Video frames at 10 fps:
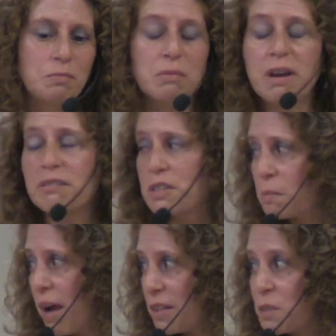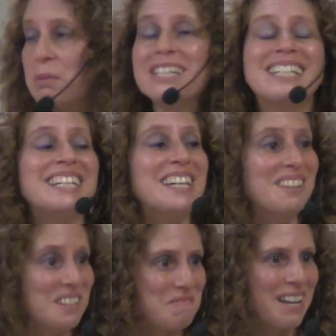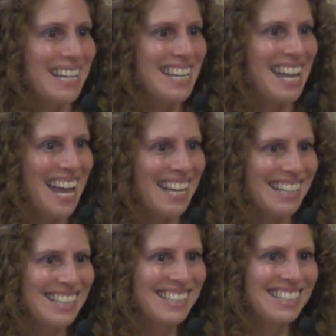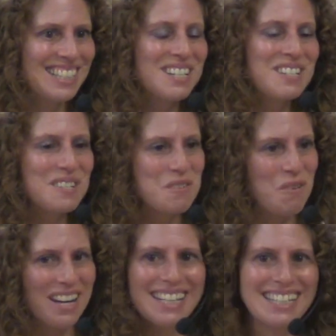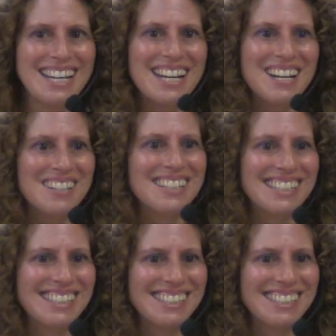But my response was to yell at my dad to quiet down.